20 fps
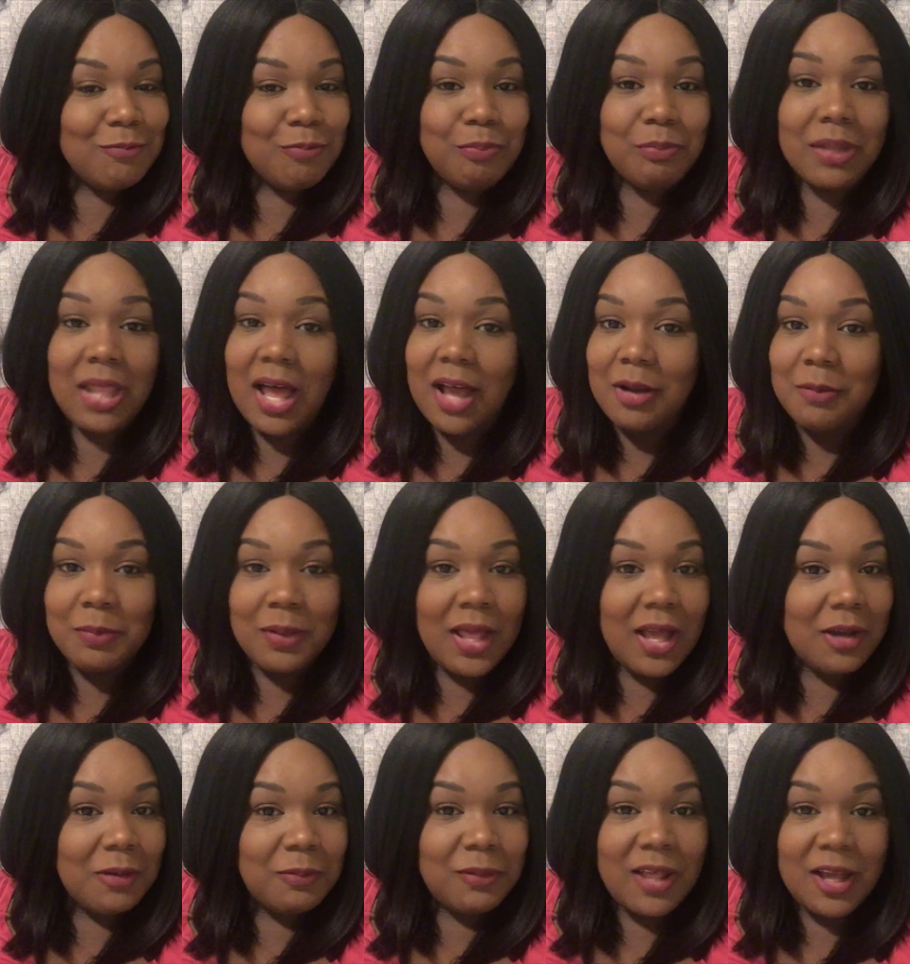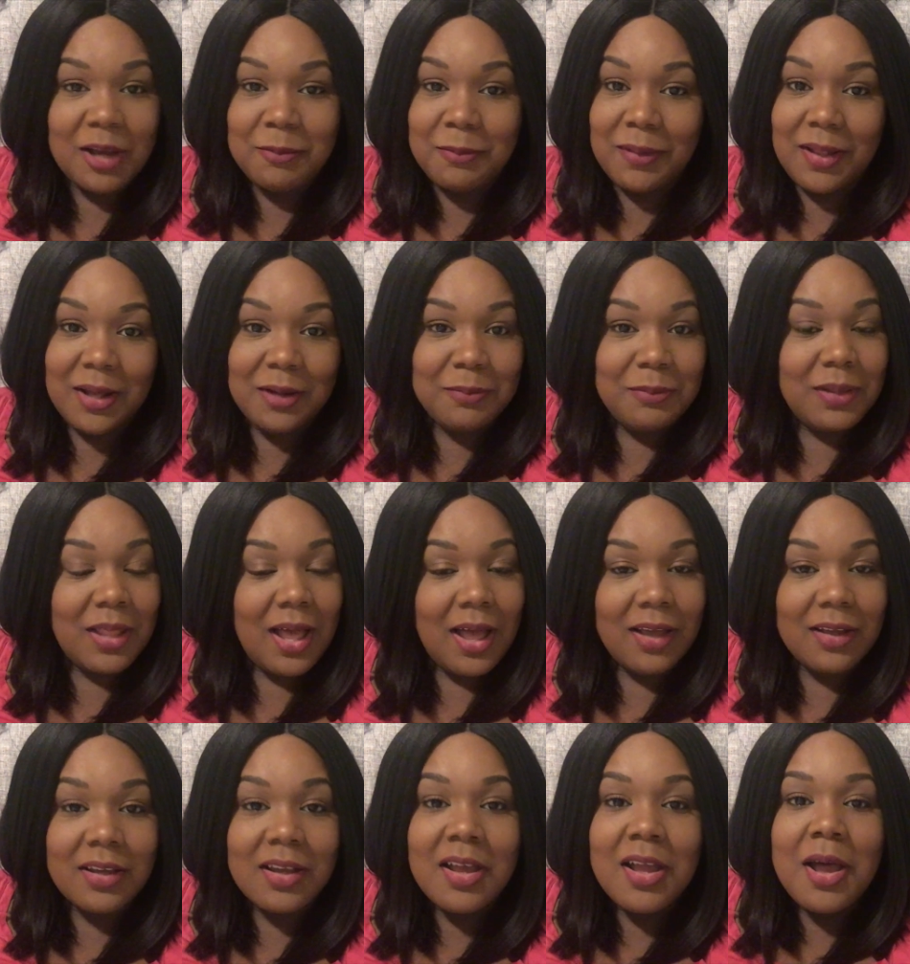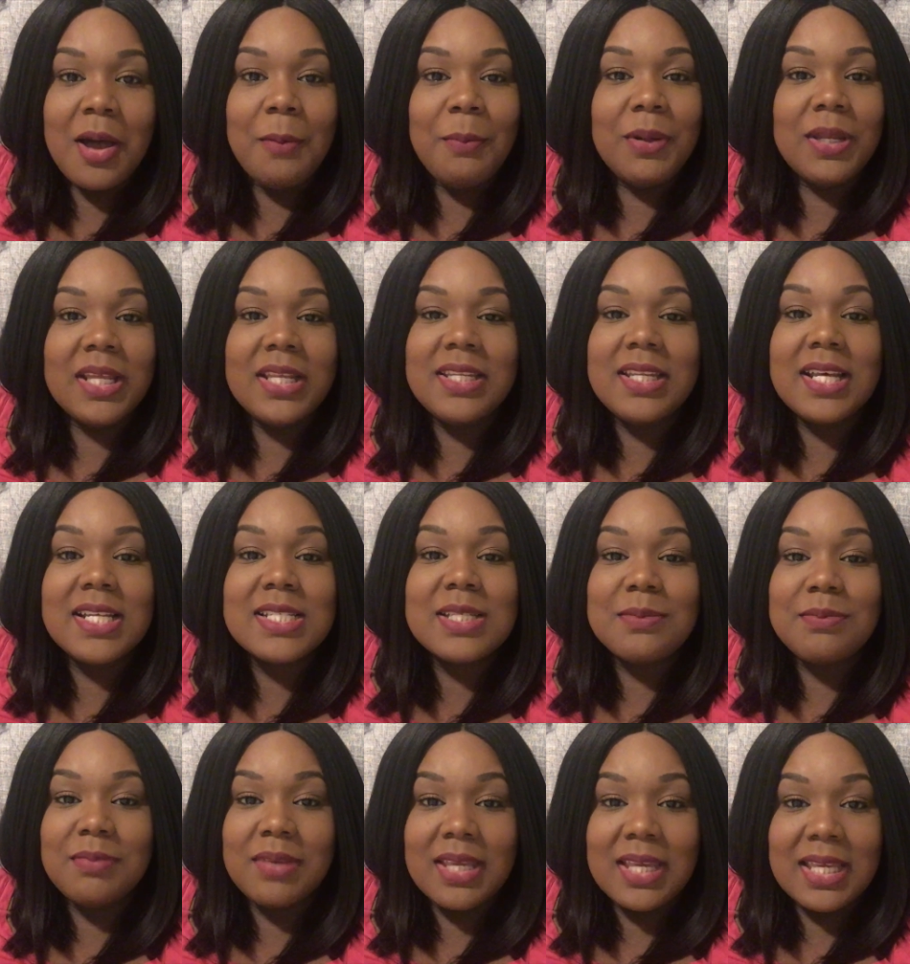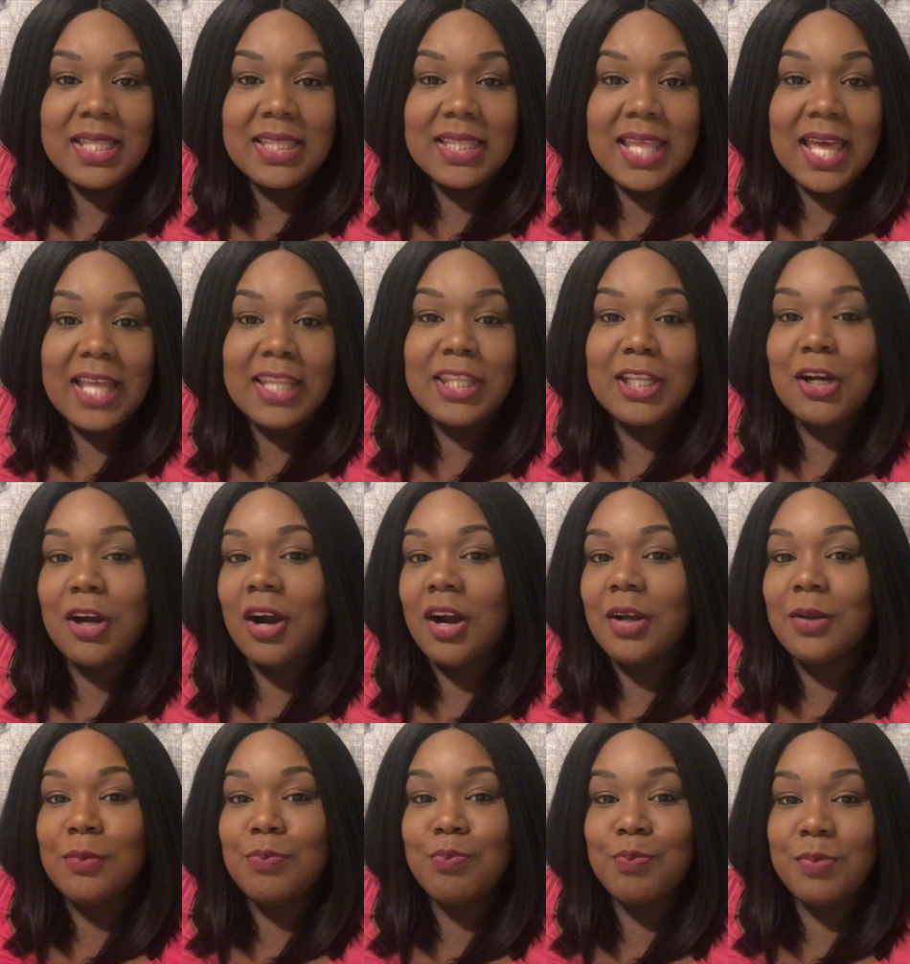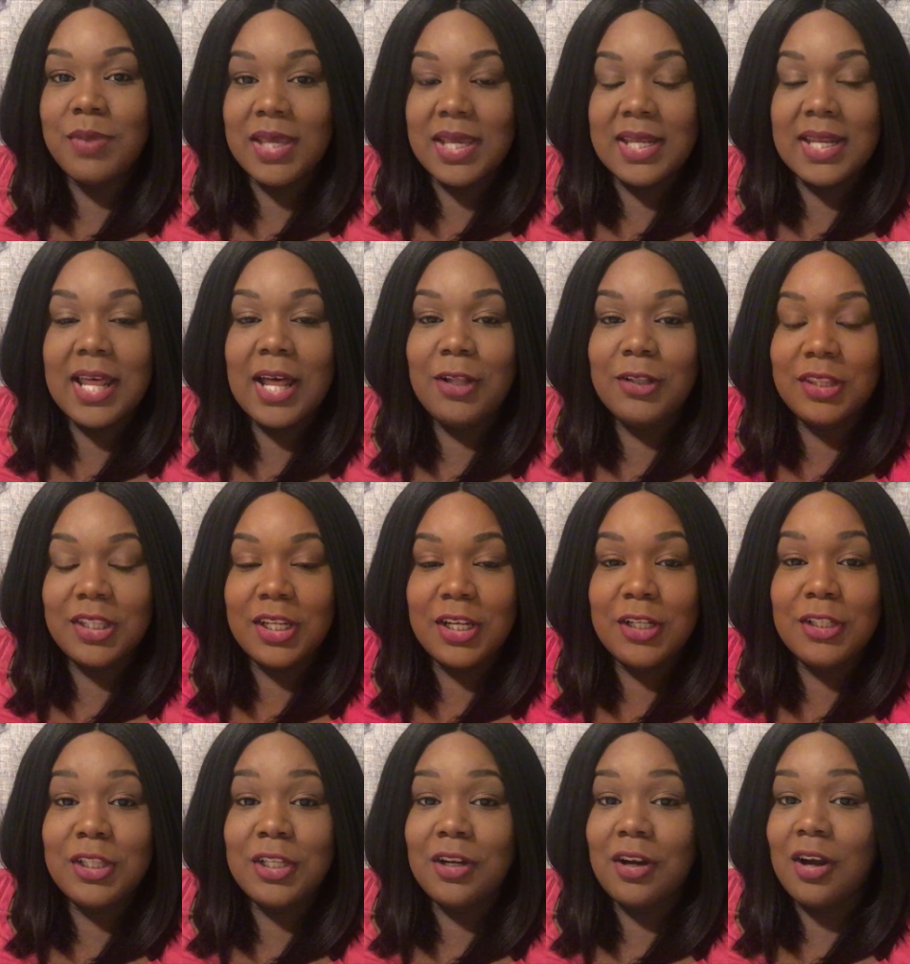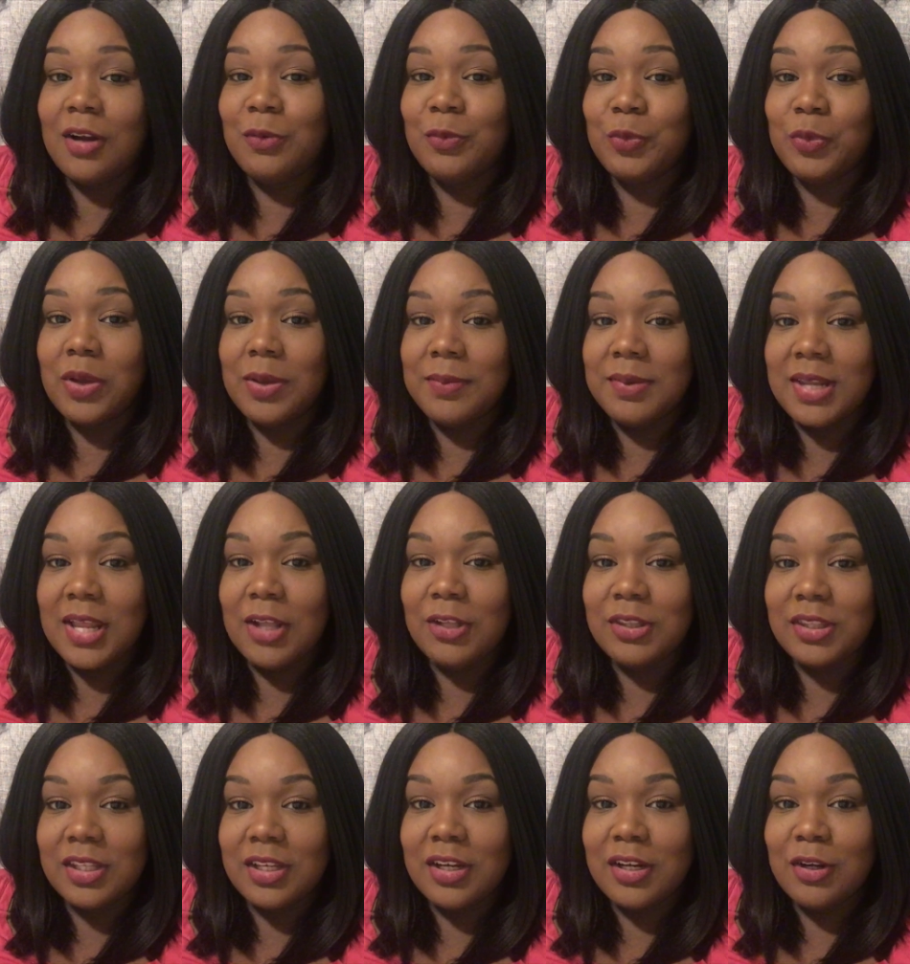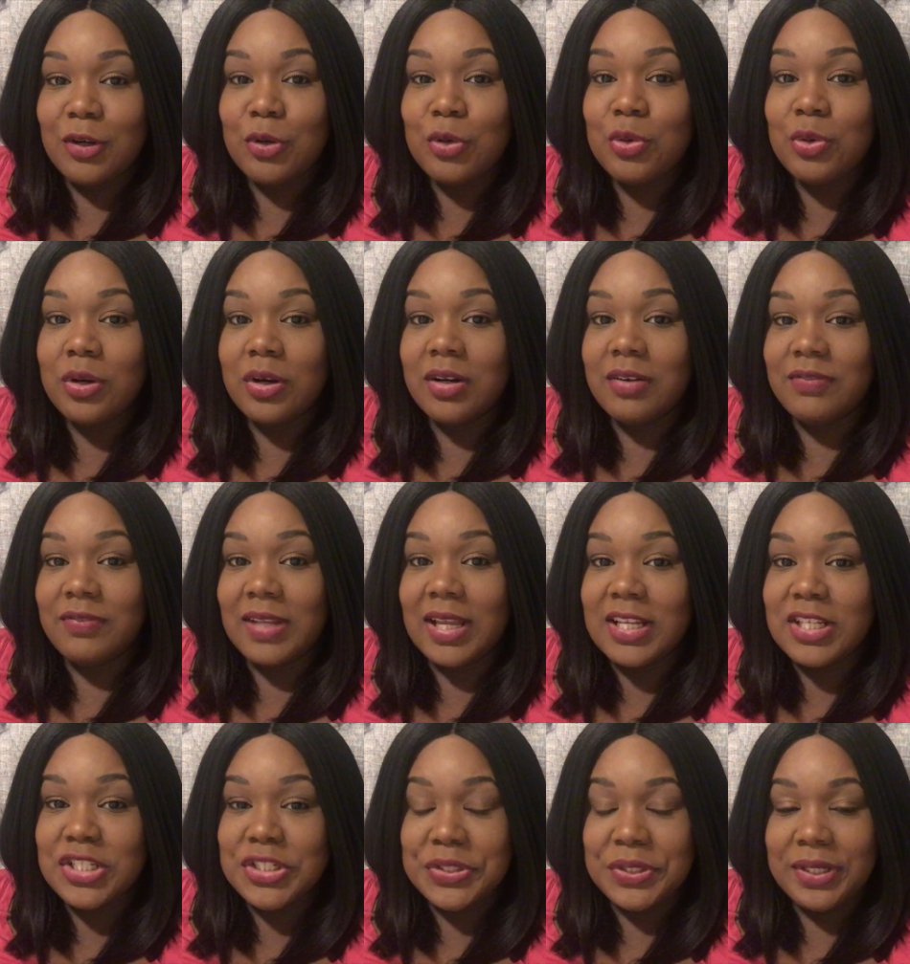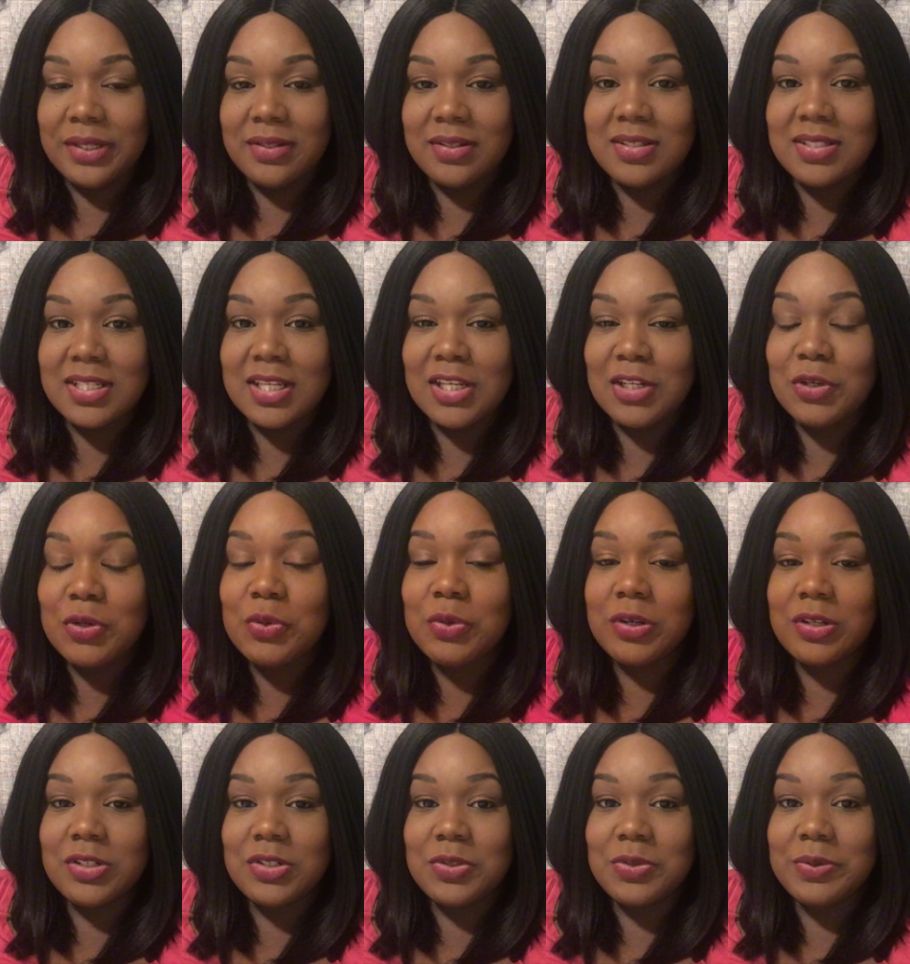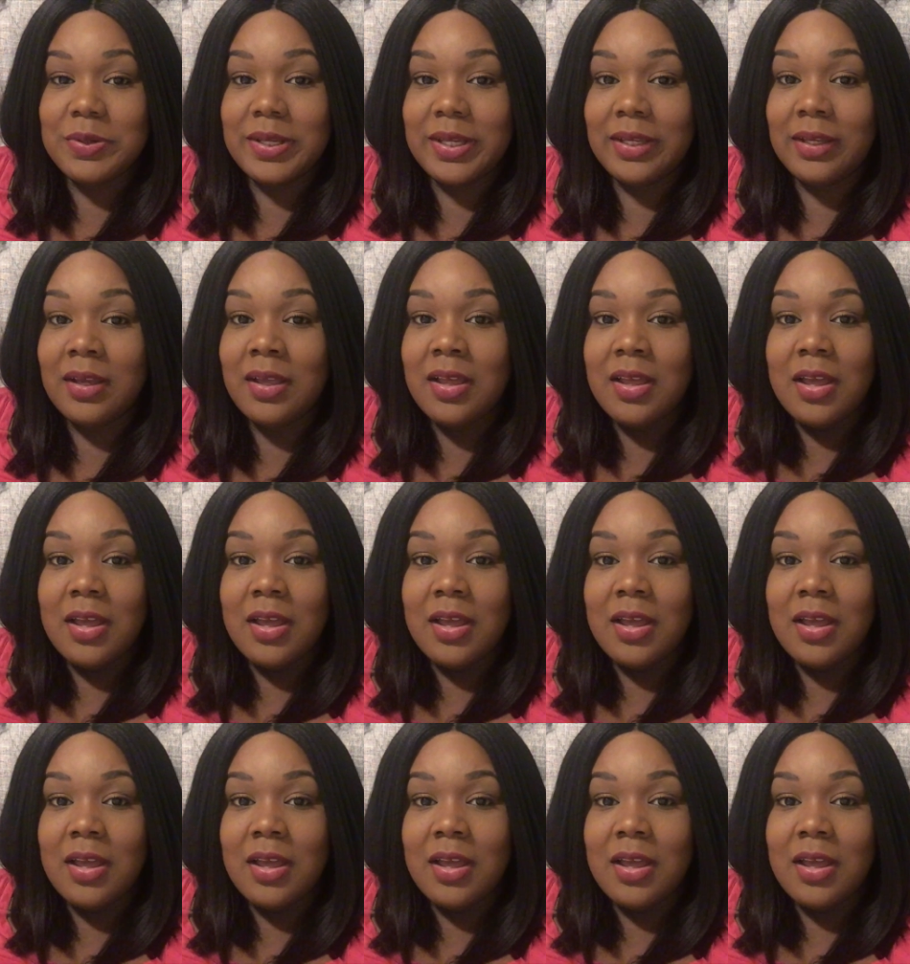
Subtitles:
Block, block, block, block, block. But it doesn't mean that there aren't men out there aren't women out there who are of Nigerian descent, who are doing